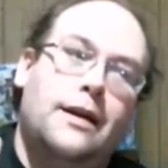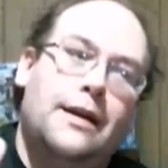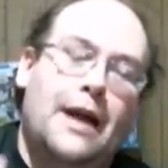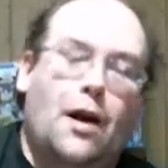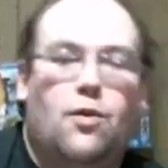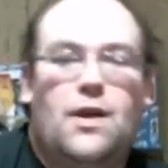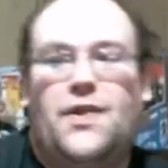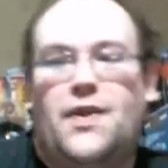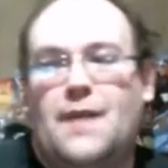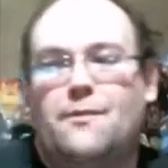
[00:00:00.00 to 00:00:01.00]
Now, with
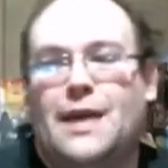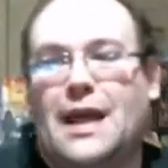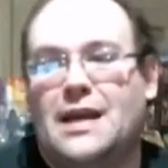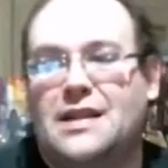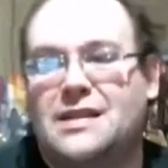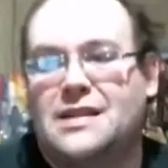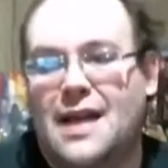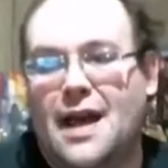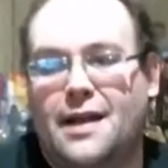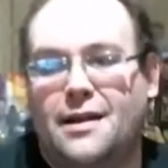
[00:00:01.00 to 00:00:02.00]
that being
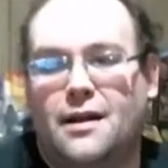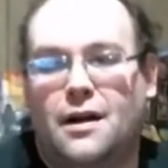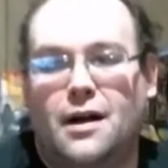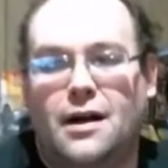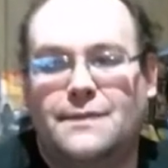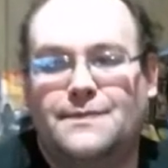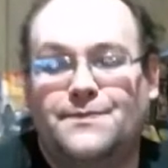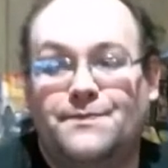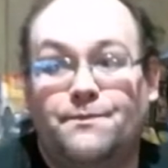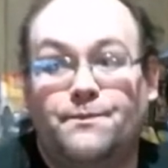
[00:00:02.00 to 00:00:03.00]
said, um,
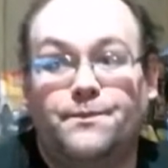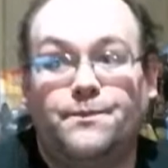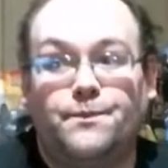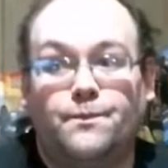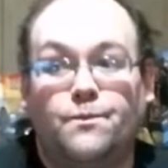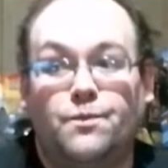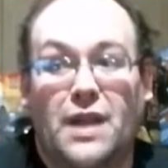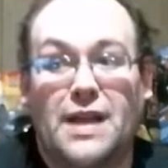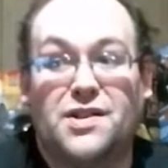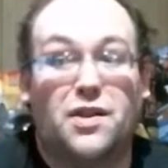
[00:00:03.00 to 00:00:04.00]

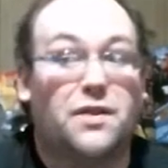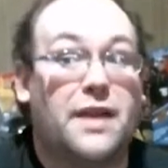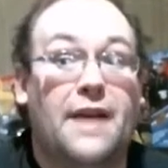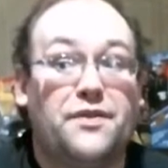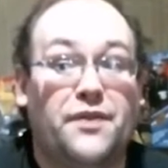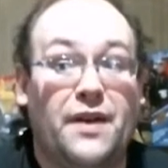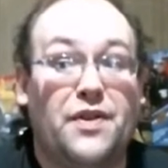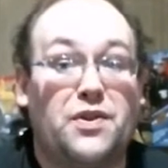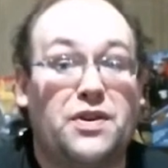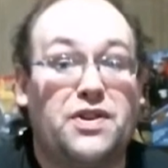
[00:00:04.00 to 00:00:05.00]
it's clear they have to find
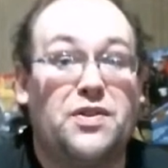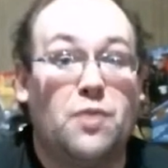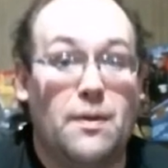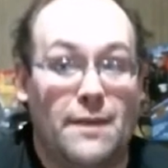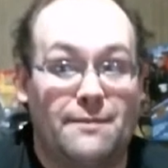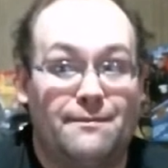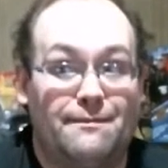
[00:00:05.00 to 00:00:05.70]
32 women.